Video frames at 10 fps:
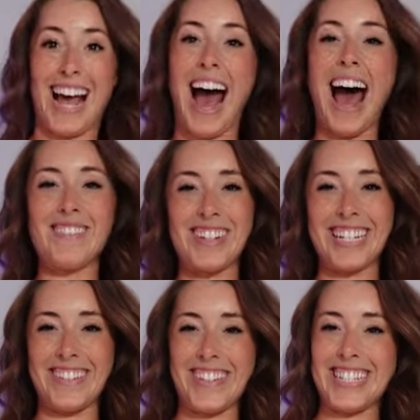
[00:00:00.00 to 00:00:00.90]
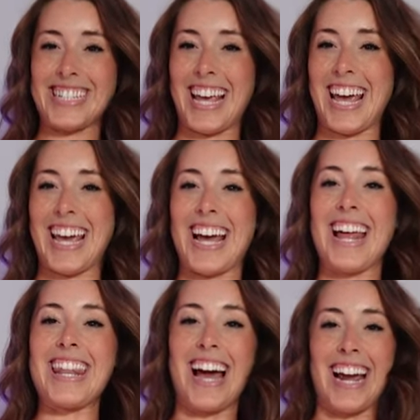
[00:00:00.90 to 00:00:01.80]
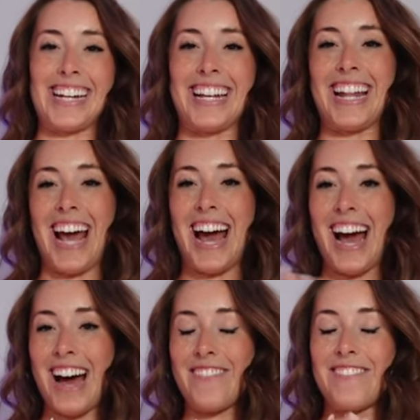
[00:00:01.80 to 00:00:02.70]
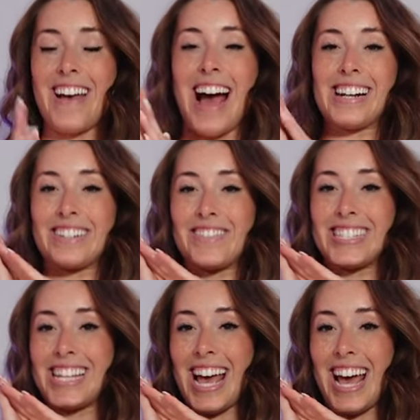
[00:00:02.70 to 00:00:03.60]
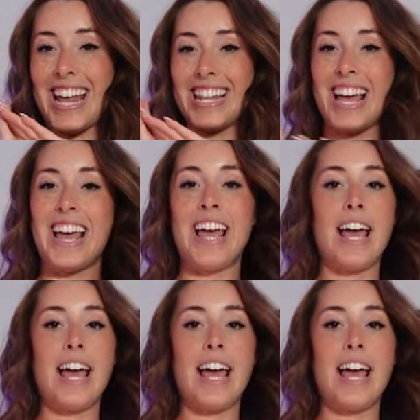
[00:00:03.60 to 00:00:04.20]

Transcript: I'm gonna give it a 9.5 out of 10.